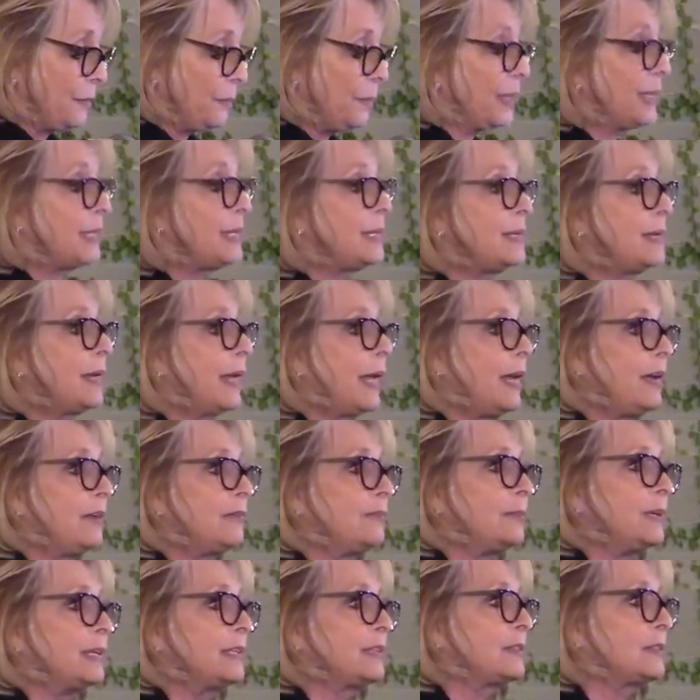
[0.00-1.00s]
But he
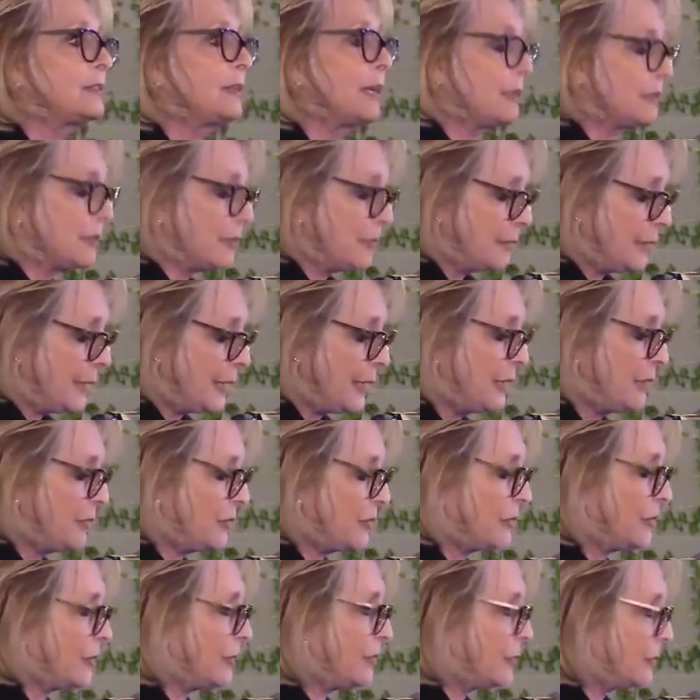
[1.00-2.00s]
gave me 6
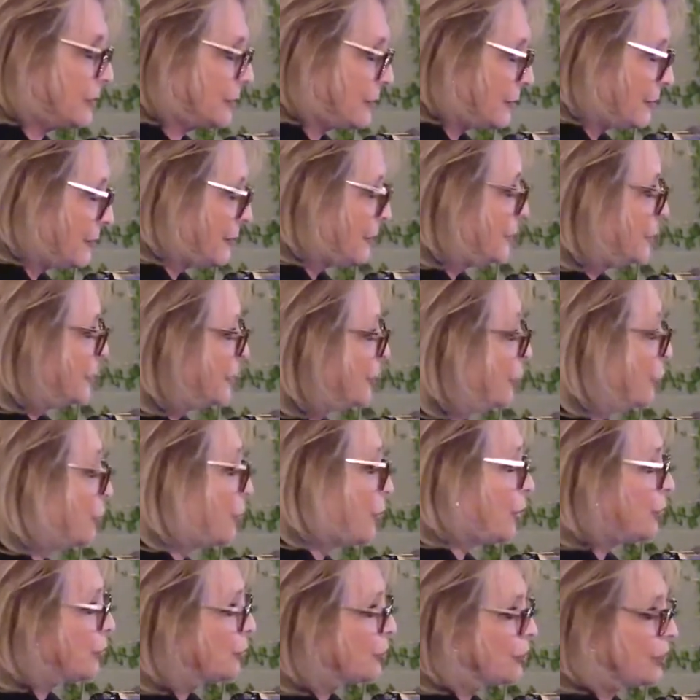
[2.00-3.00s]
nieces to
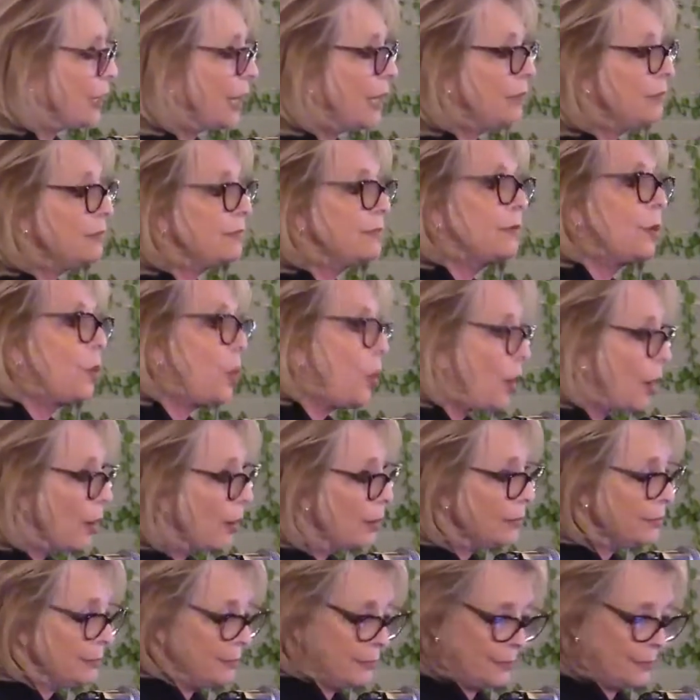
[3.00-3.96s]
crochet for,